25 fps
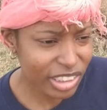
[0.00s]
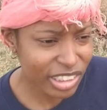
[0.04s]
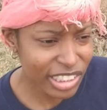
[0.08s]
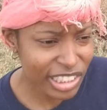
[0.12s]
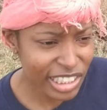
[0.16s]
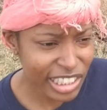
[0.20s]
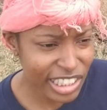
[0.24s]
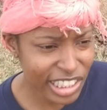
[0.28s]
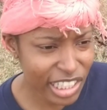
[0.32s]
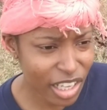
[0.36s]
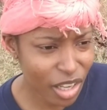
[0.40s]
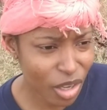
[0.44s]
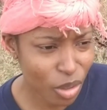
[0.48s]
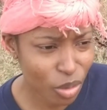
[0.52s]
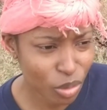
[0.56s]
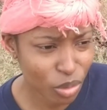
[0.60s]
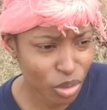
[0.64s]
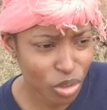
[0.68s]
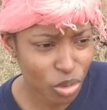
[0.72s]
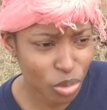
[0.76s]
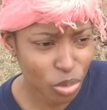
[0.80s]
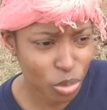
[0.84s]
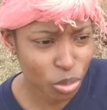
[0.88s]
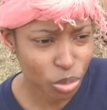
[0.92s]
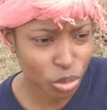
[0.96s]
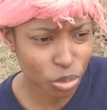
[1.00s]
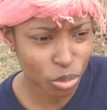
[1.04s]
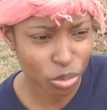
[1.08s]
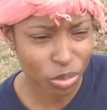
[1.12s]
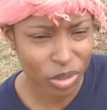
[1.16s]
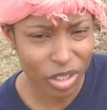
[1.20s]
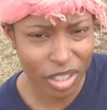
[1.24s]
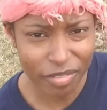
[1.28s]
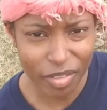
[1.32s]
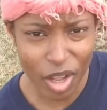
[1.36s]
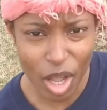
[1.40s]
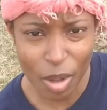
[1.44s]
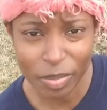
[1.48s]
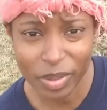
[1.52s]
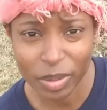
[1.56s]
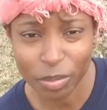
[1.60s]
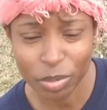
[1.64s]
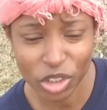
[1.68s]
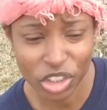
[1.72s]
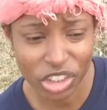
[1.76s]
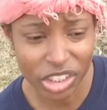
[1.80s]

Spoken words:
So you, of all people,